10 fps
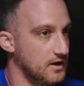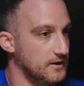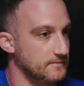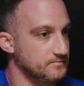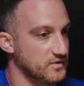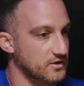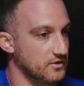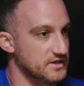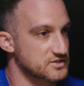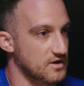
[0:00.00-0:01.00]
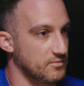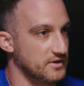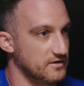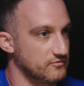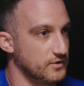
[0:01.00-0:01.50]
Um, you know, he's somebody
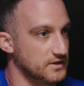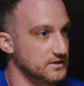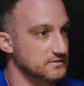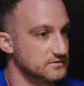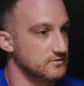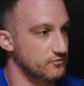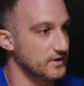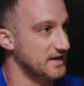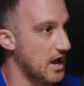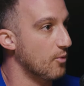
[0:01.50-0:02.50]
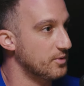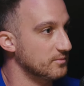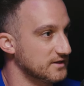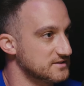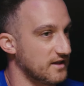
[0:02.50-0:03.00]
that if we can if we can help him
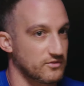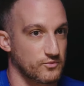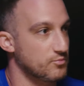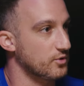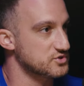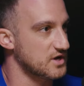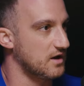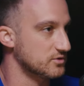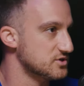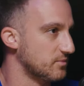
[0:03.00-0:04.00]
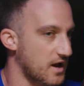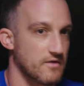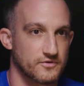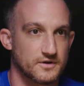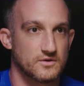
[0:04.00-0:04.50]
get to that three point shot, which I'm
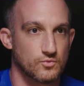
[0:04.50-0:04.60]
confident he